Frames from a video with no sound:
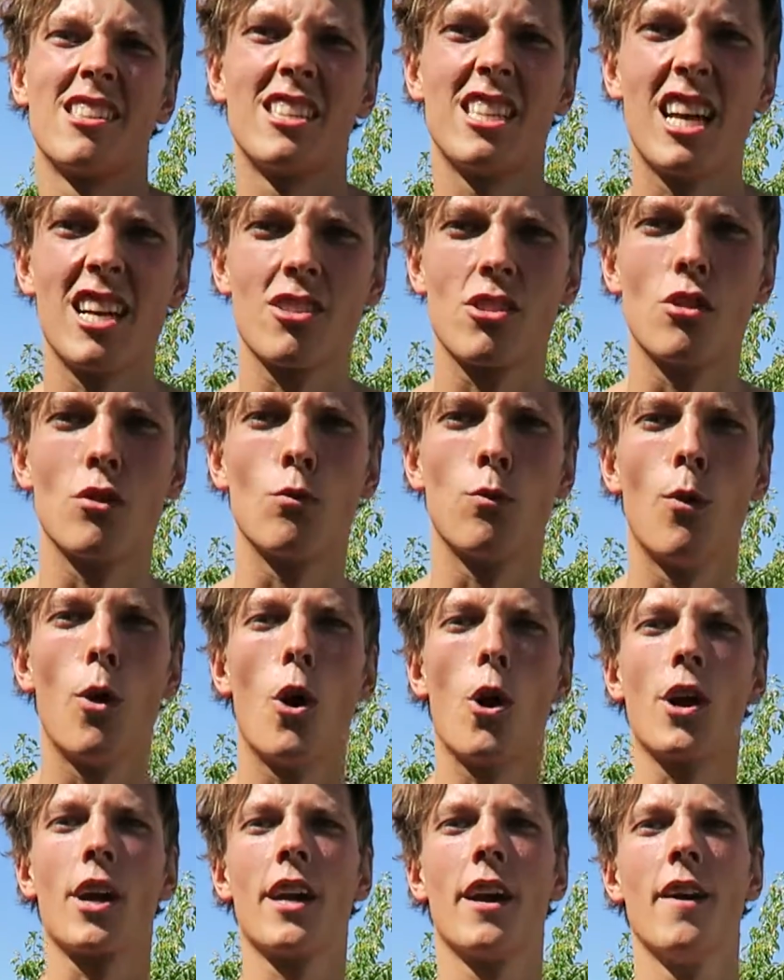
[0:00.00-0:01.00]
it doesn't
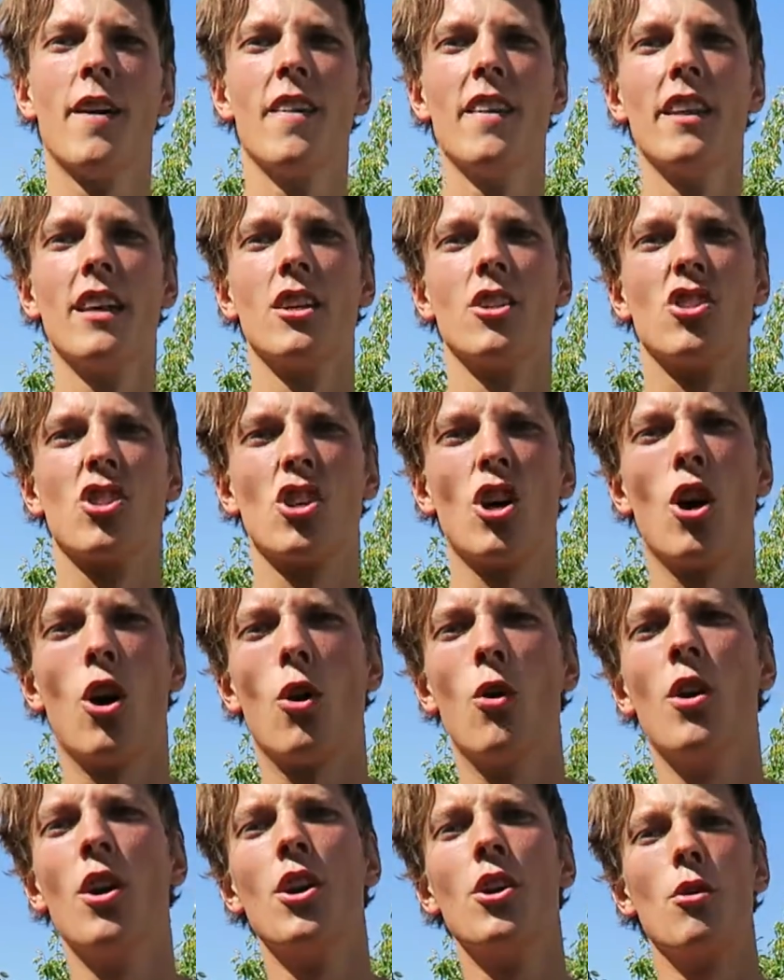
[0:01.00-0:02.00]
work,
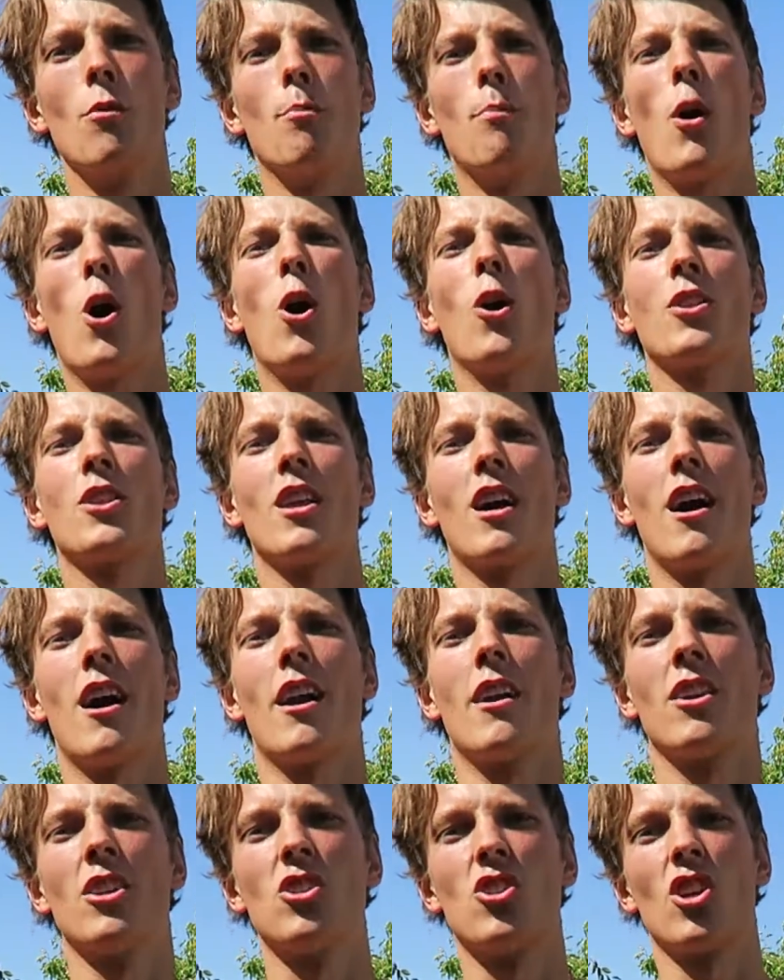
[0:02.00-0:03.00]
so you both
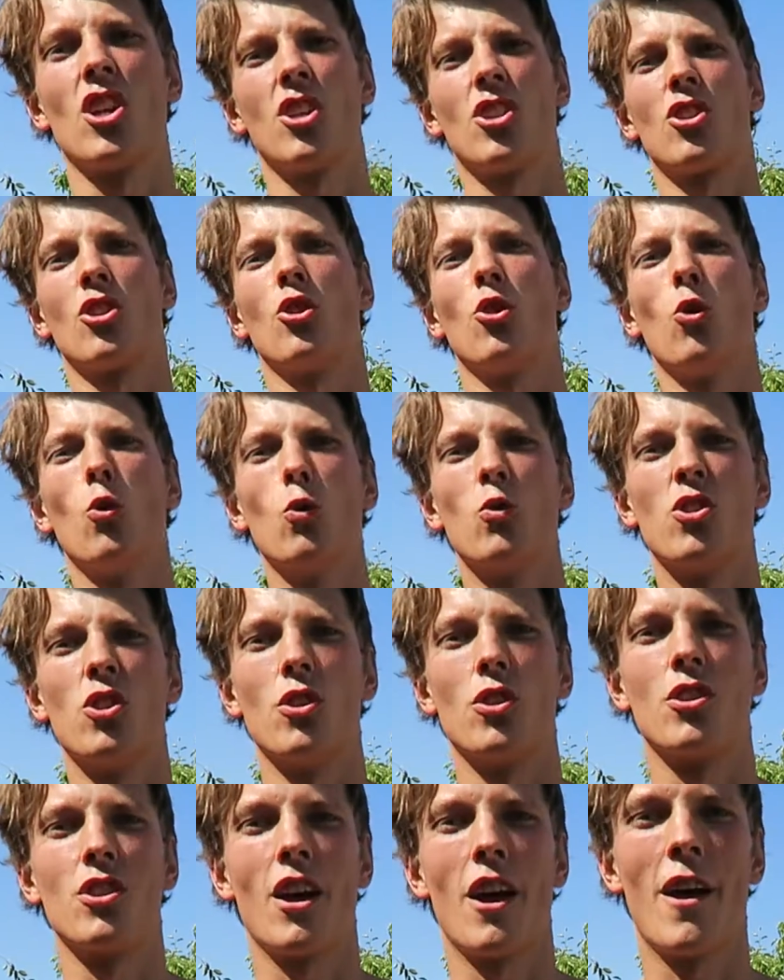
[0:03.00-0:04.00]
are just
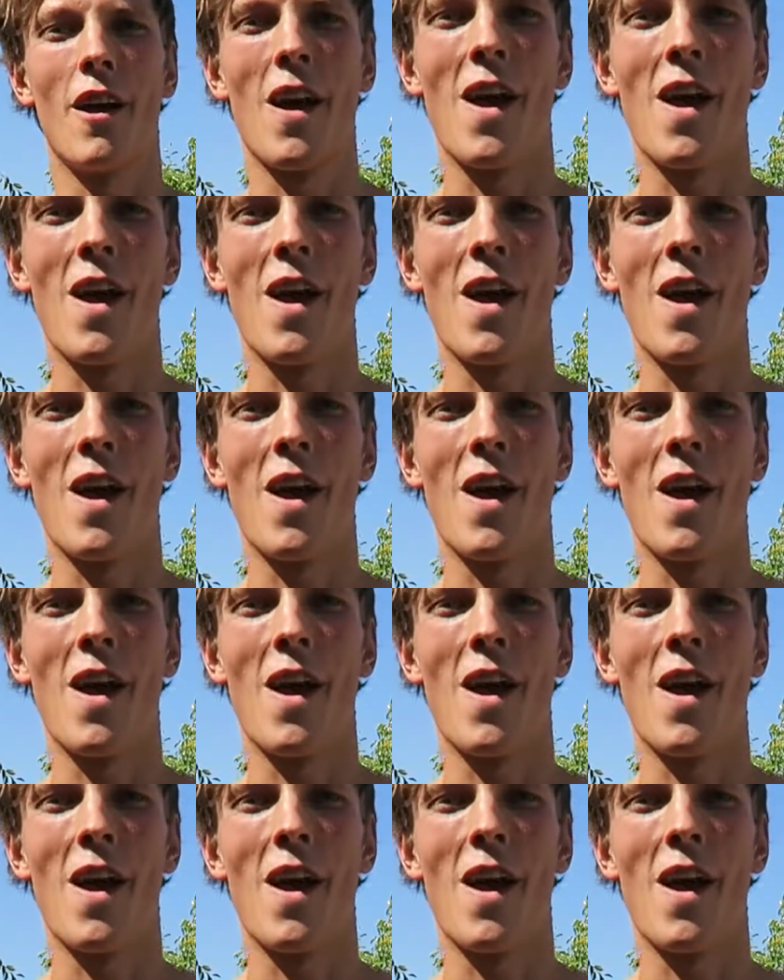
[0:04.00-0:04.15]
losers.